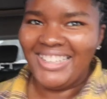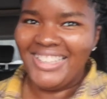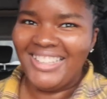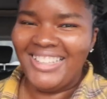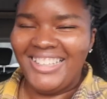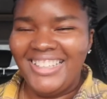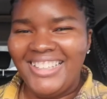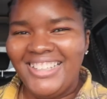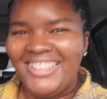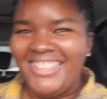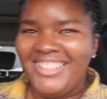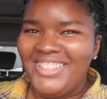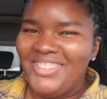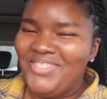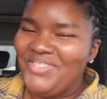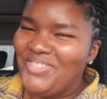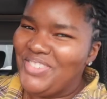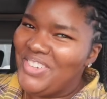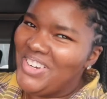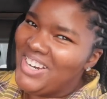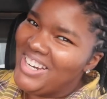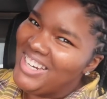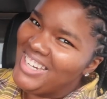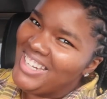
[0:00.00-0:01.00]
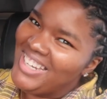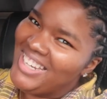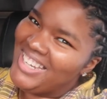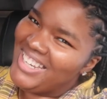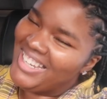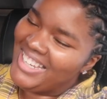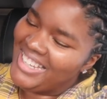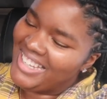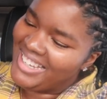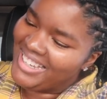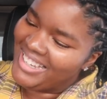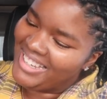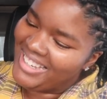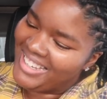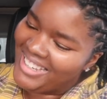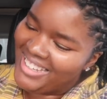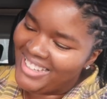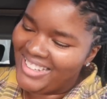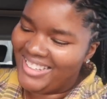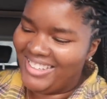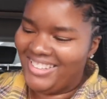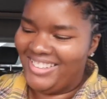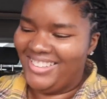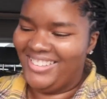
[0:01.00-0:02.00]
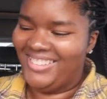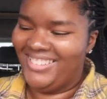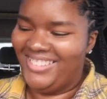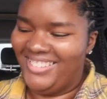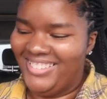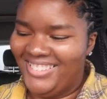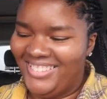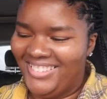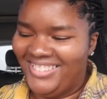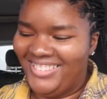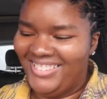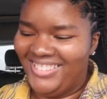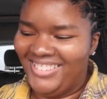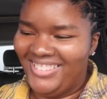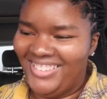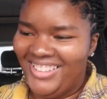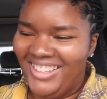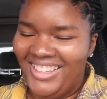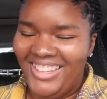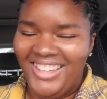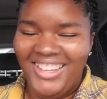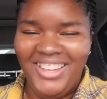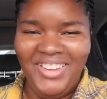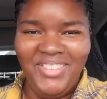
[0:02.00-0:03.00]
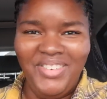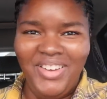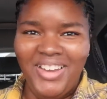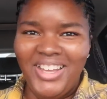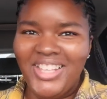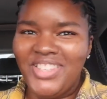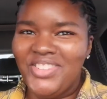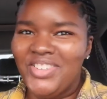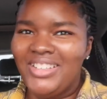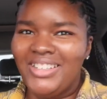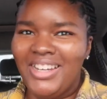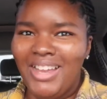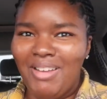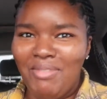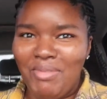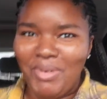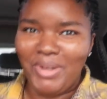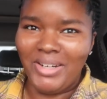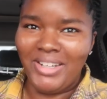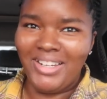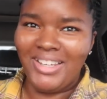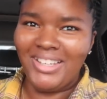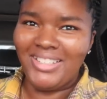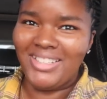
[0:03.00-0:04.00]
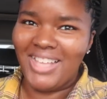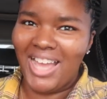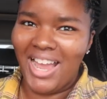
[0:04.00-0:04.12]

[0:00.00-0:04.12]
Good morning. Well, it's really not morning, it's